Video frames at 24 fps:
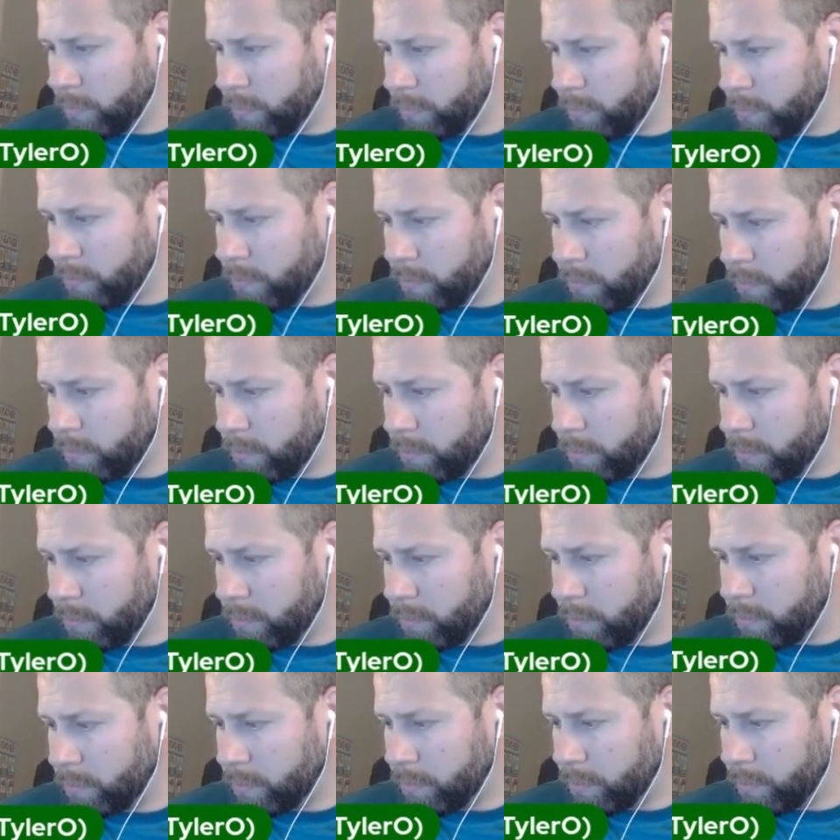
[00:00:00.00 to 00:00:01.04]

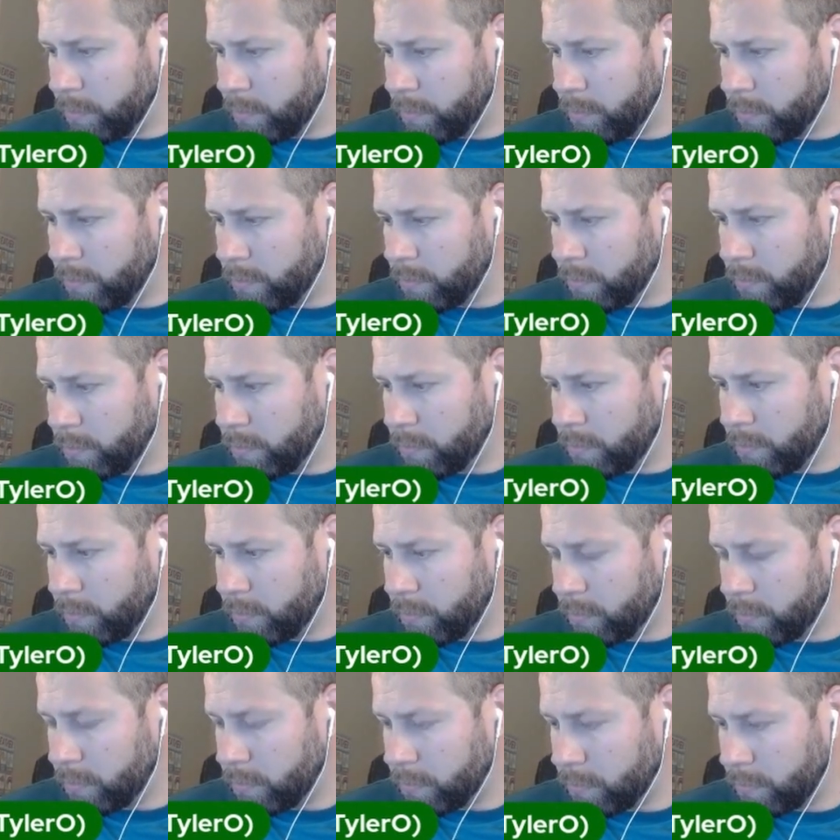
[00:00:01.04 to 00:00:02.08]

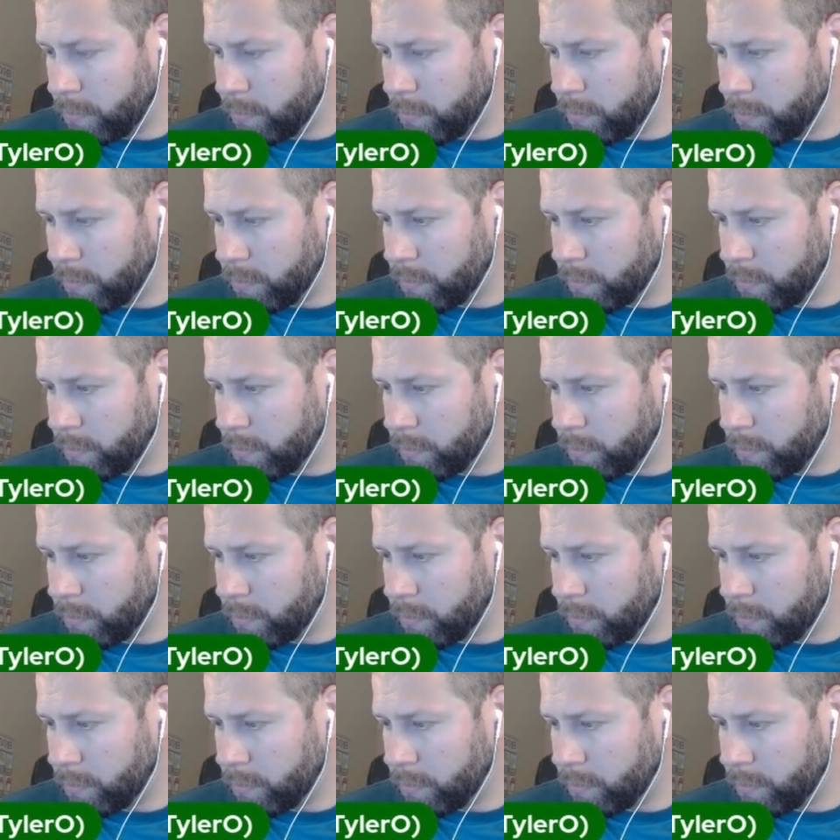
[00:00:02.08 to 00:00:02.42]
The person shown says nothing.